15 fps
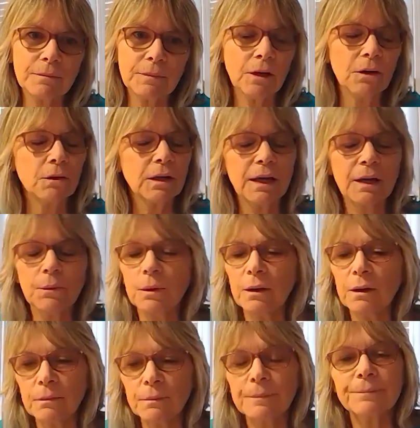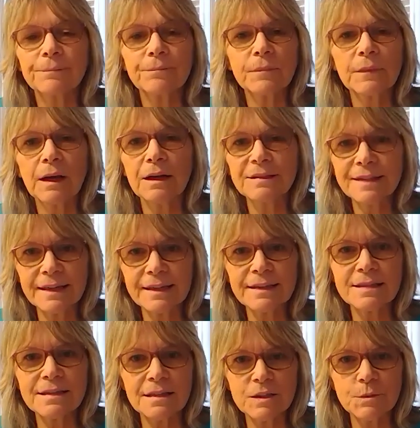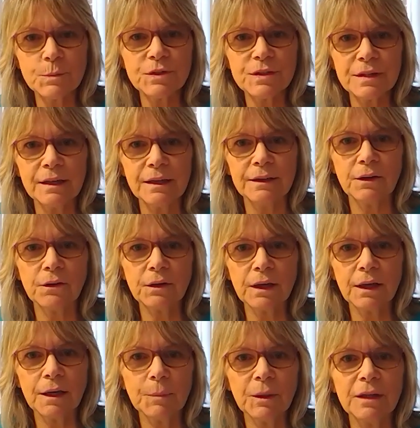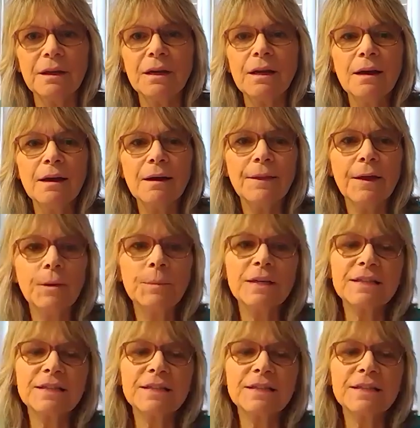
Okay, well, I'll take the 6%, okay, but that means